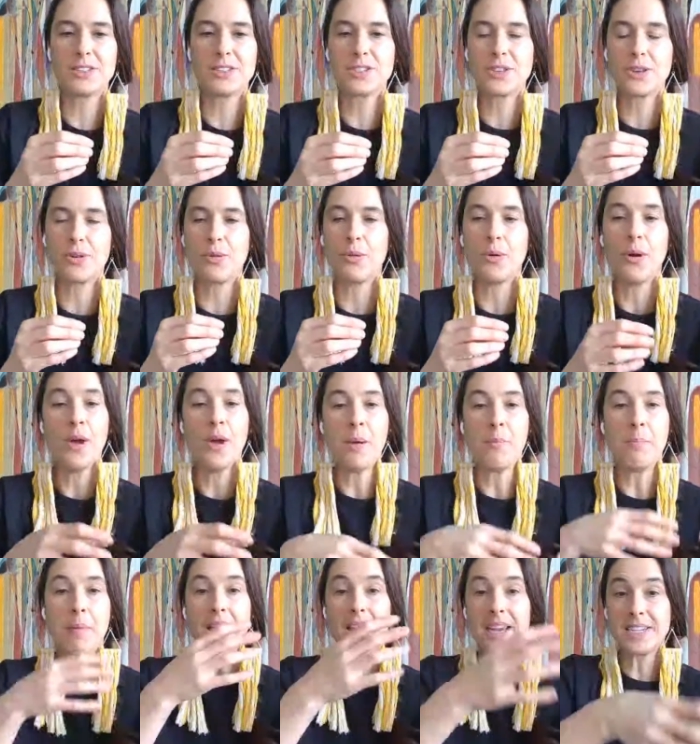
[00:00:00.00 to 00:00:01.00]
So
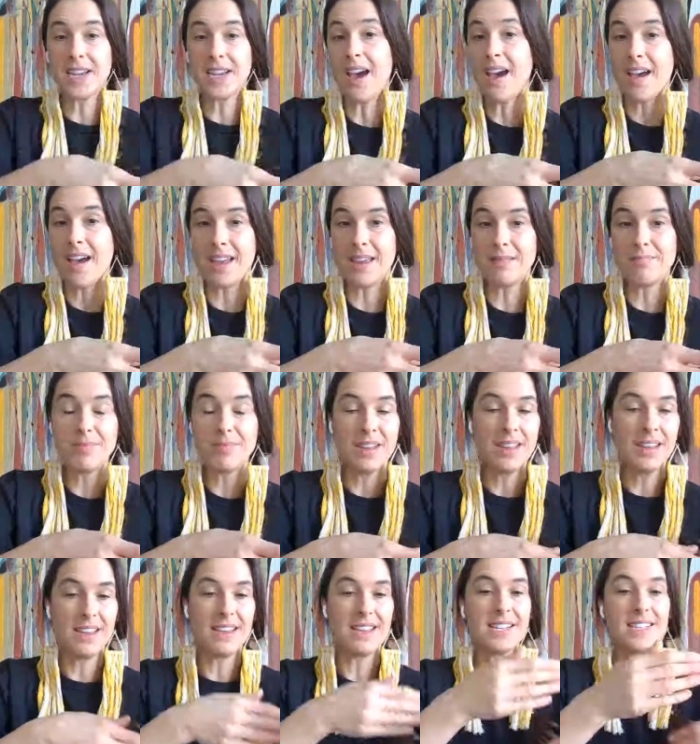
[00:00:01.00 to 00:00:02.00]
my time
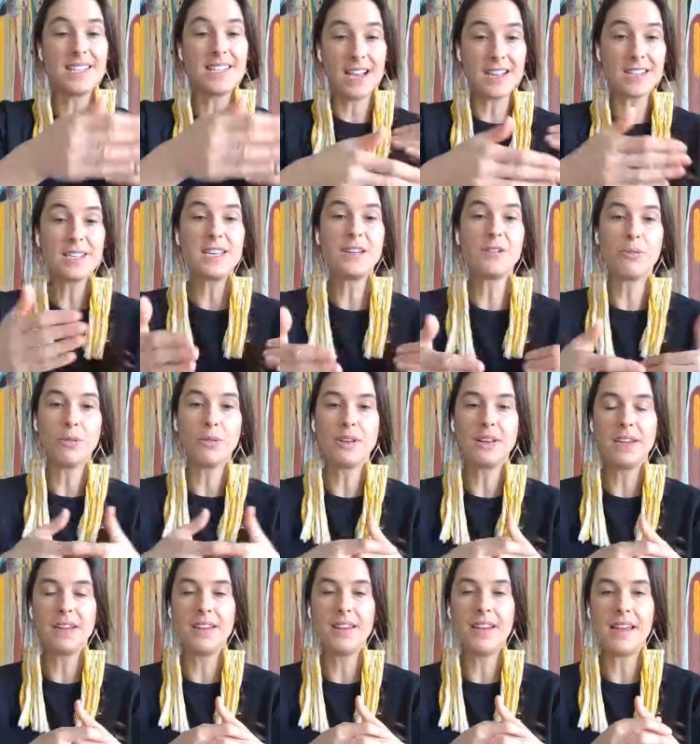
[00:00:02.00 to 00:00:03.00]
is as
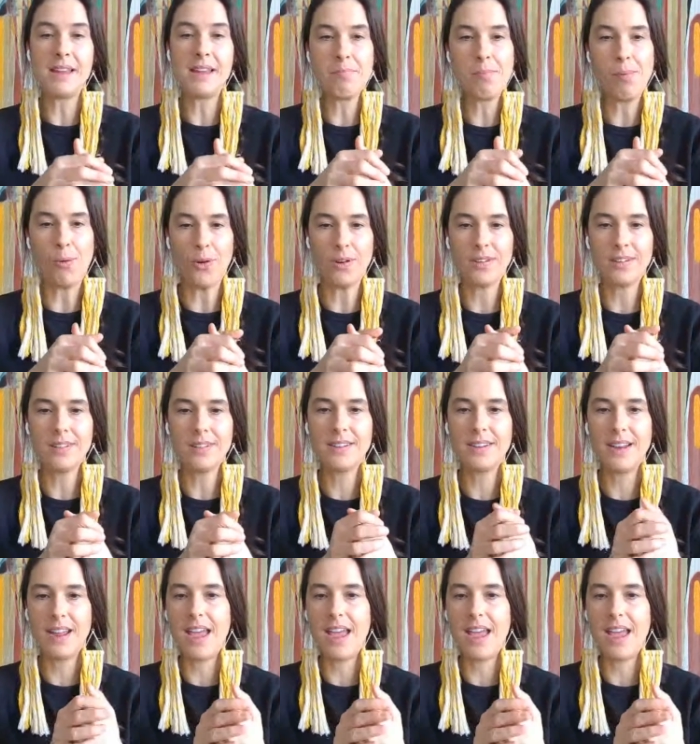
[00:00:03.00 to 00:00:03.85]
equally important.